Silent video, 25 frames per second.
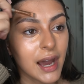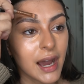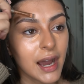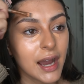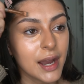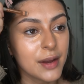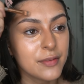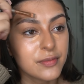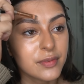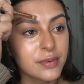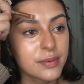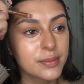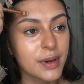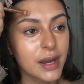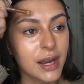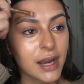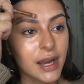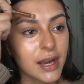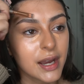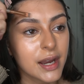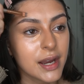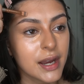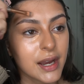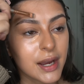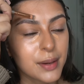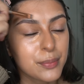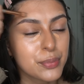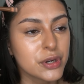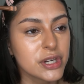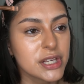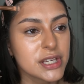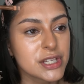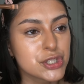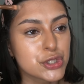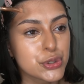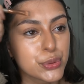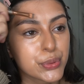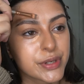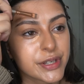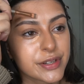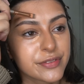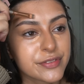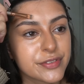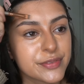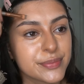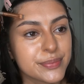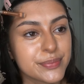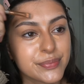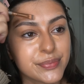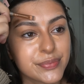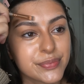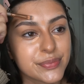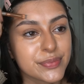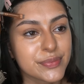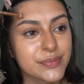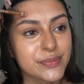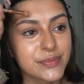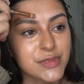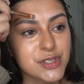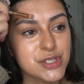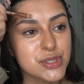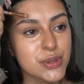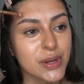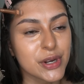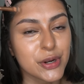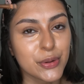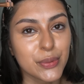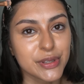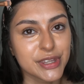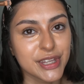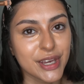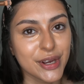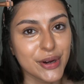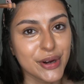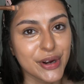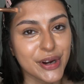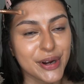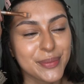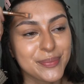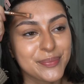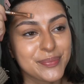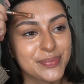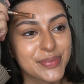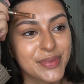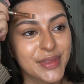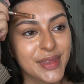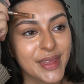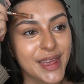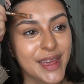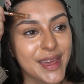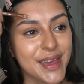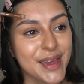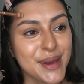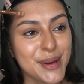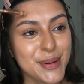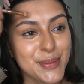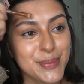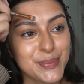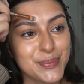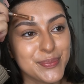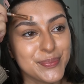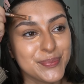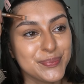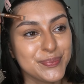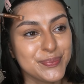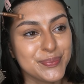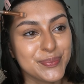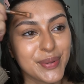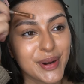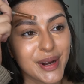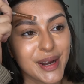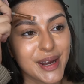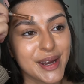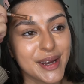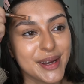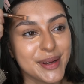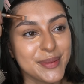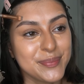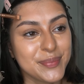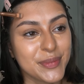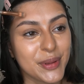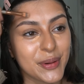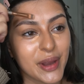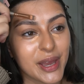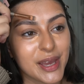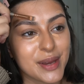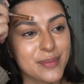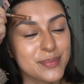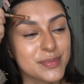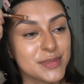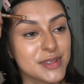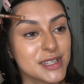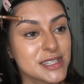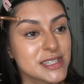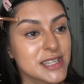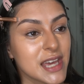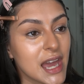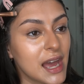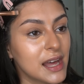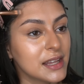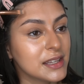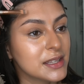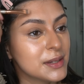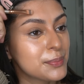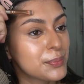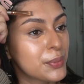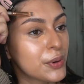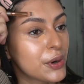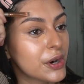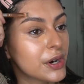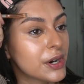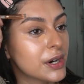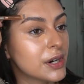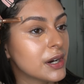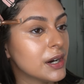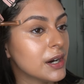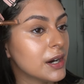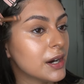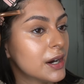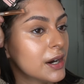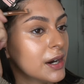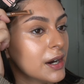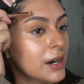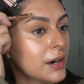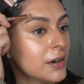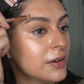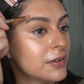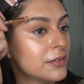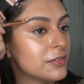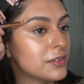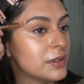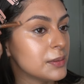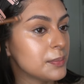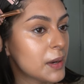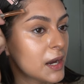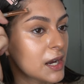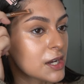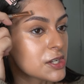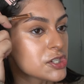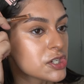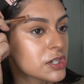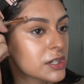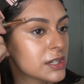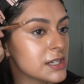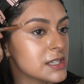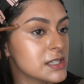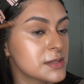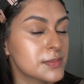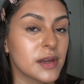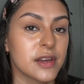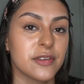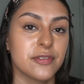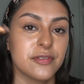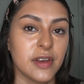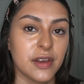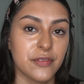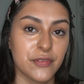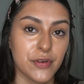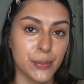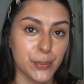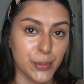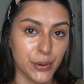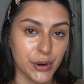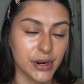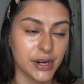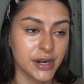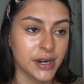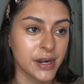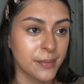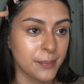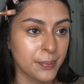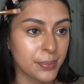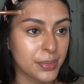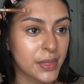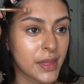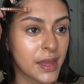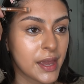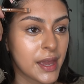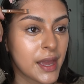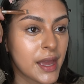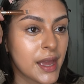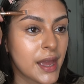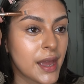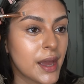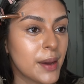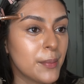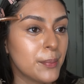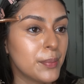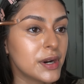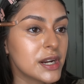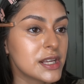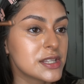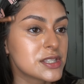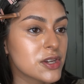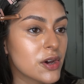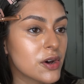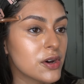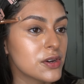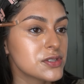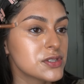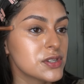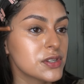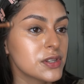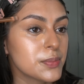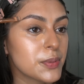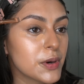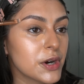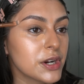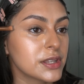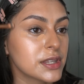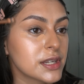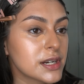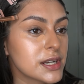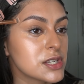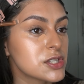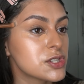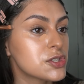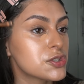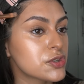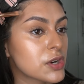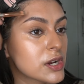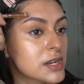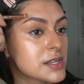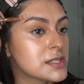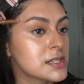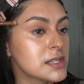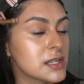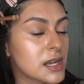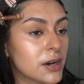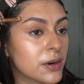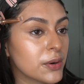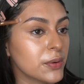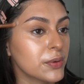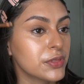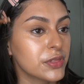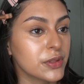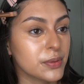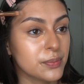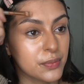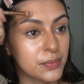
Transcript: I'm pretty intuitive, so I know what they are. But okay, the talent part of the pageant is my favorite part, but it's also the part that I stress out the